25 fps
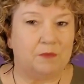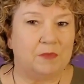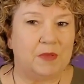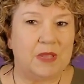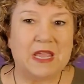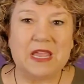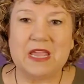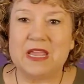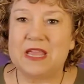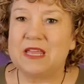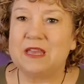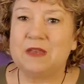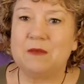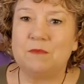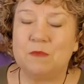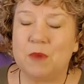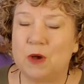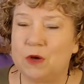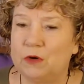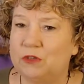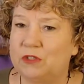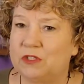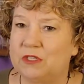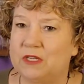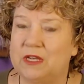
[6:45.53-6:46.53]
Be in
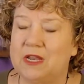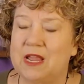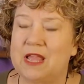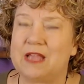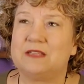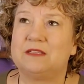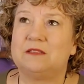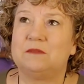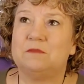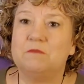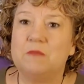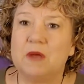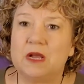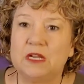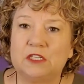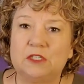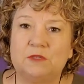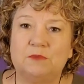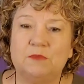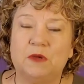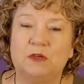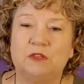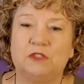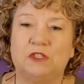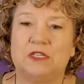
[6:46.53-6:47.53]
motion, as
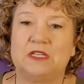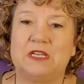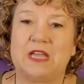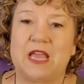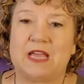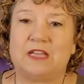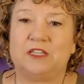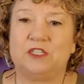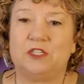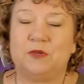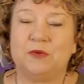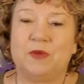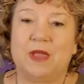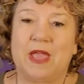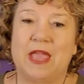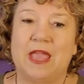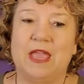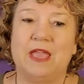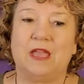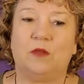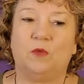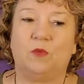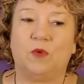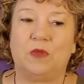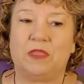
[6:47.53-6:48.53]
much motion as you
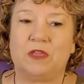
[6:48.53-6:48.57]
can.